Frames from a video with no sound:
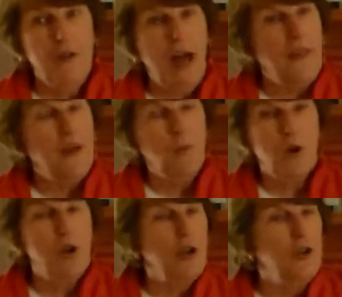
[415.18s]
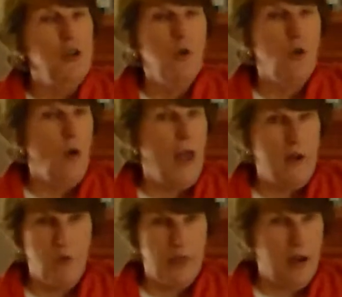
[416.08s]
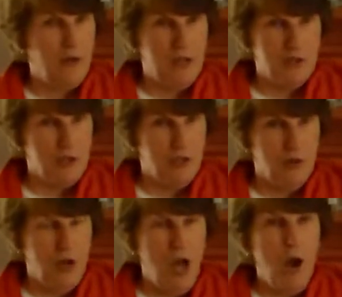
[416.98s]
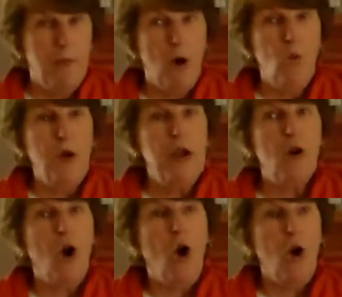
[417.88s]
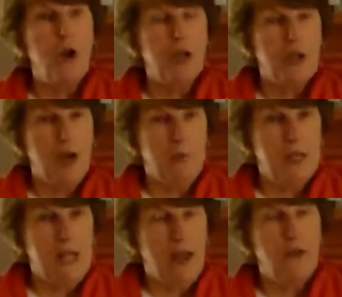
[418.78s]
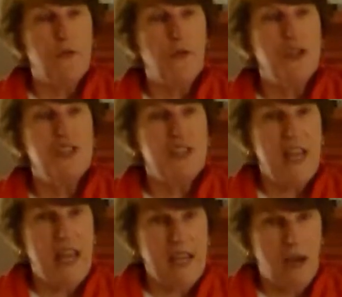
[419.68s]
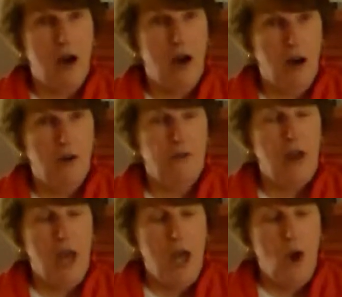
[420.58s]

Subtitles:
not that we're going to do away with our issue, but we are all going to come together for the sake of